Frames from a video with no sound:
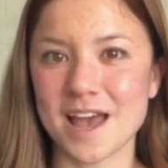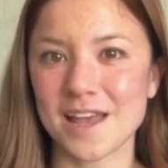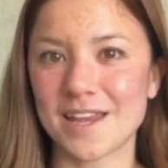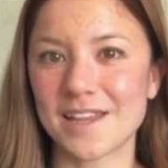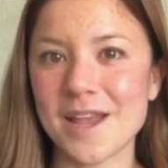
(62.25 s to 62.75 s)

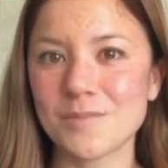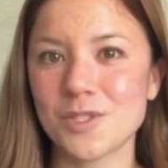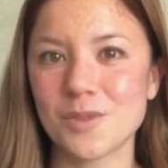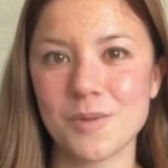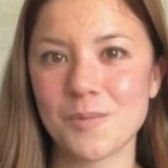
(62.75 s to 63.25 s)
It aims
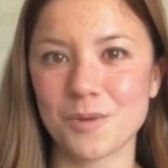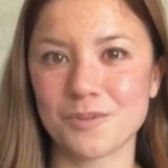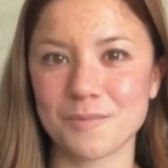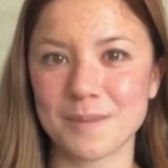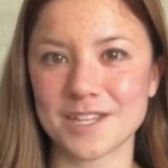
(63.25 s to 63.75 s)
to improve
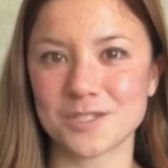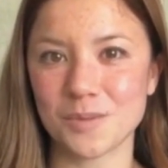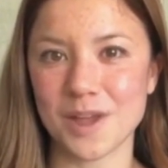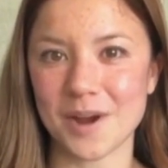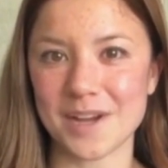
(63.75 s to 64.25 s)
mental
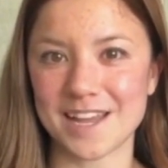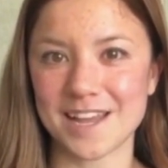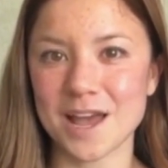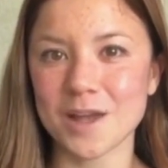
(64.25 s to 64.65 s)
clarity,